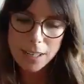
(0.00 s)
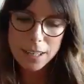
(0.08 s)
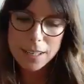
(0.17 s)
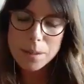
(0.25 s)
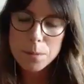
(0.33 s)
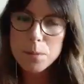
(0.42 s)
I
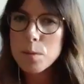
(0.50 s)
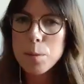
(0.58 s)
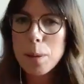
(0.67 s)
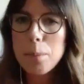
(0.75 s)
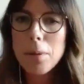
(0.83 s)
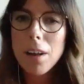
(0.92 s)
think sometimes
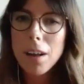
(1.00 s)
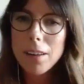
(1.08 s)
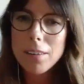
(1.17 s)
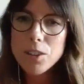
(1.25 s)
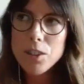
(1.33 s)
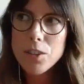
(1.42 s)
people
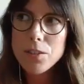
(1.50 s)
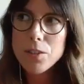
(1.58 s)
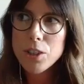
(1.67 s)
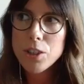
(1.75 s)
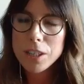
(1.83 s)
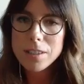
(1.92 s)
aren't
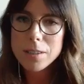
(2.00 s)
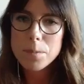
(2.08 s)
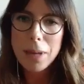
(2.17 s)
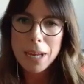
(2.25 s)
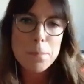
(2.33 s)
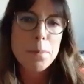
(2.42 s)
just
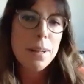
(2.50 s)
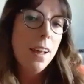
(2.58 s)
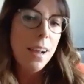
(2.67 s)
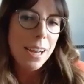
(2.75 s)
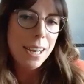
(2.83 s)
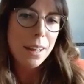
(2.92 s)
being polite.